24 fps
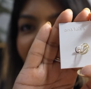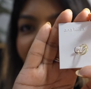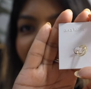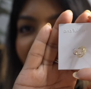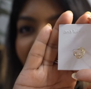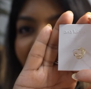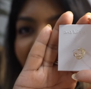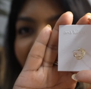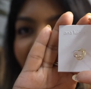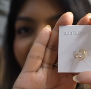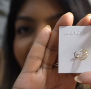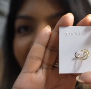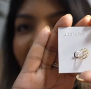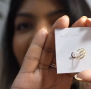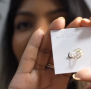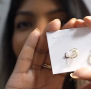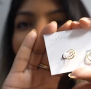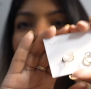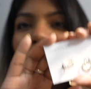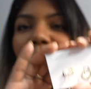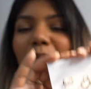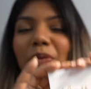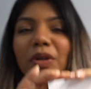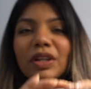And
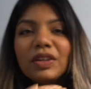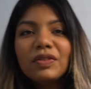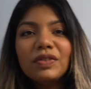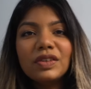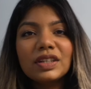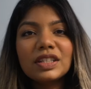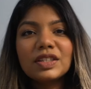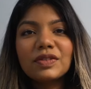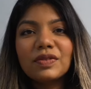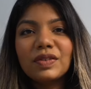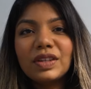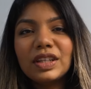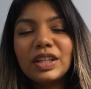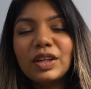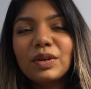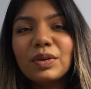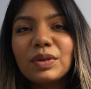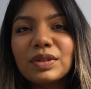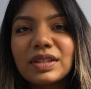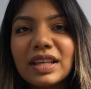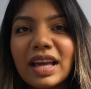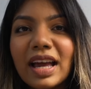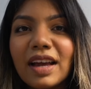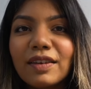in my previous
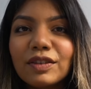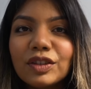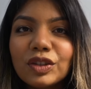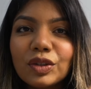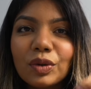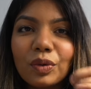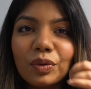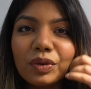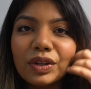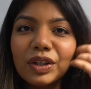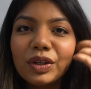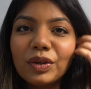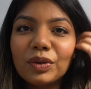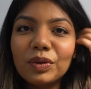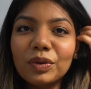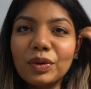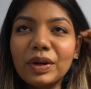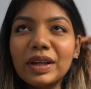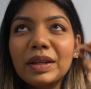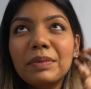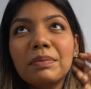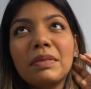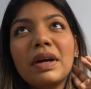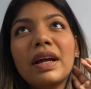videos, I have shown
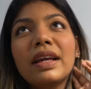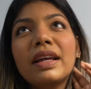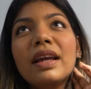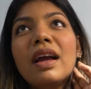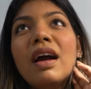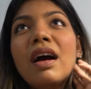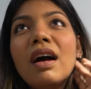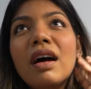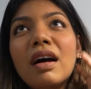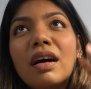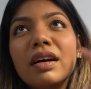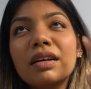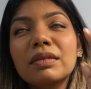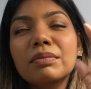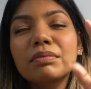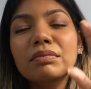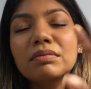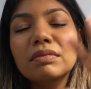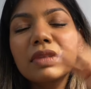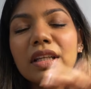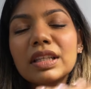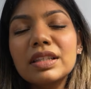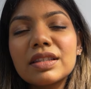you in my um,